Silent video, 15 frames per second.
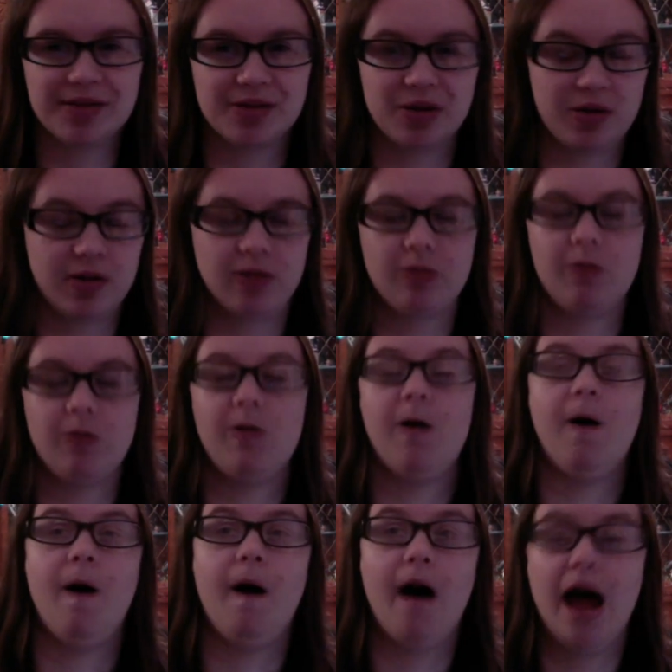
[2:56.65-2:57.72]
I was like,
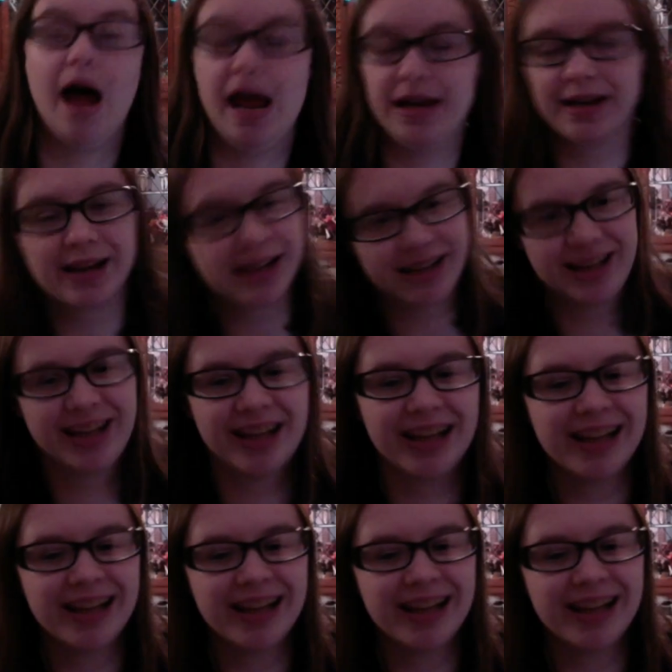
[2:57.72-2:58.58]
what?